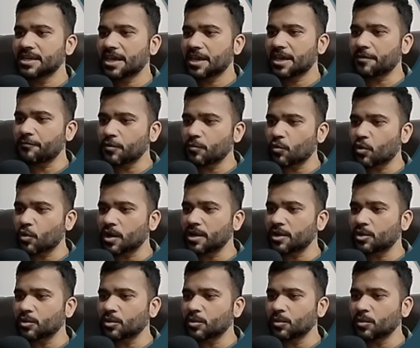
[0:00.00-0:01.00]
If we want
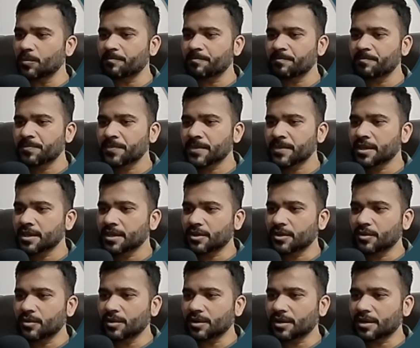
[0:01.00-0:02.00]
to,
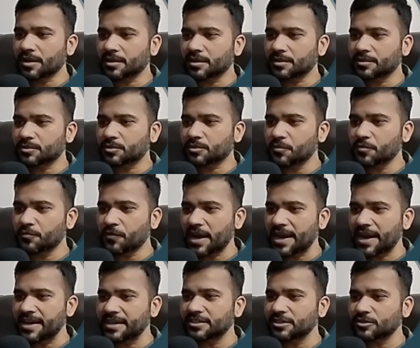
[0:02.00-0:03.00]
to
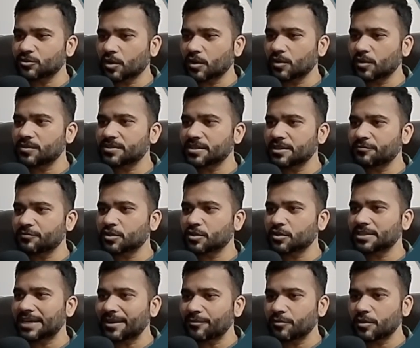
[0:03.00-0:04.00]
find the solution for
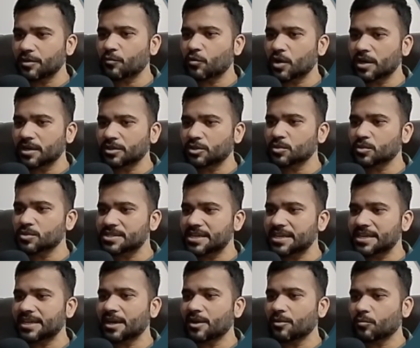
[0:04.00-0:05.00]
that, we want those
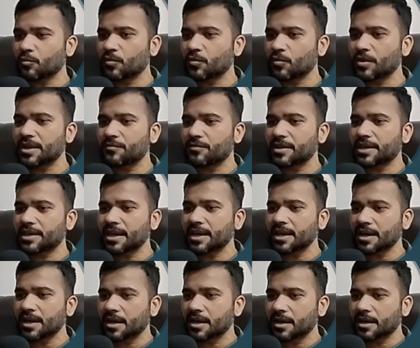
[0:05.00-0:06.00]
data where we can
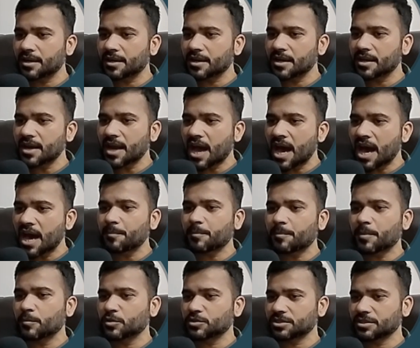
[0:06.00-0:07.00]
run our
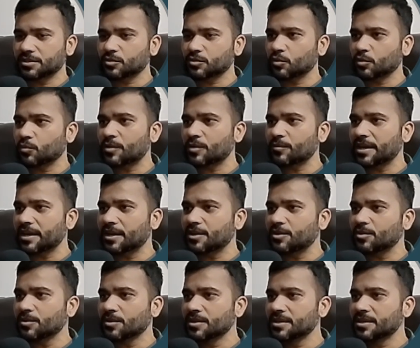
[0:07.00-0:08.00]
promotion. So what we're gonna
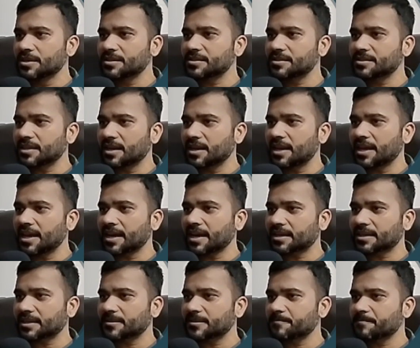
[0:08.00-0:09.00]
do? Select.
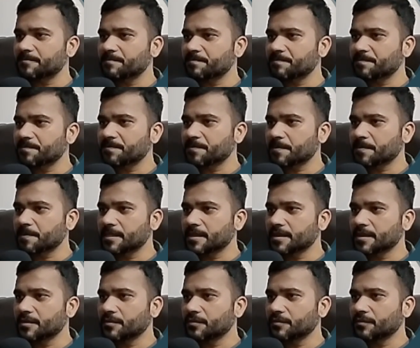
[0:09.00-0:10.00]

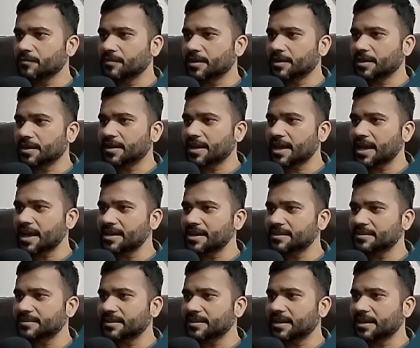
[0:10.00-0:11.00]
We can write
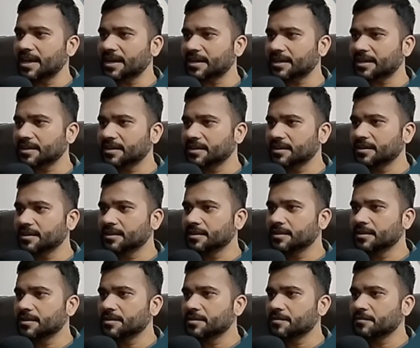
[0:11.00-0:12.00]
select
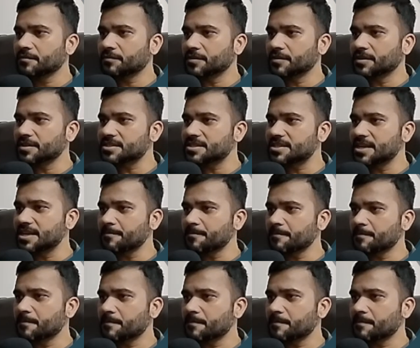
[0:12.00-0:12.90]
first name,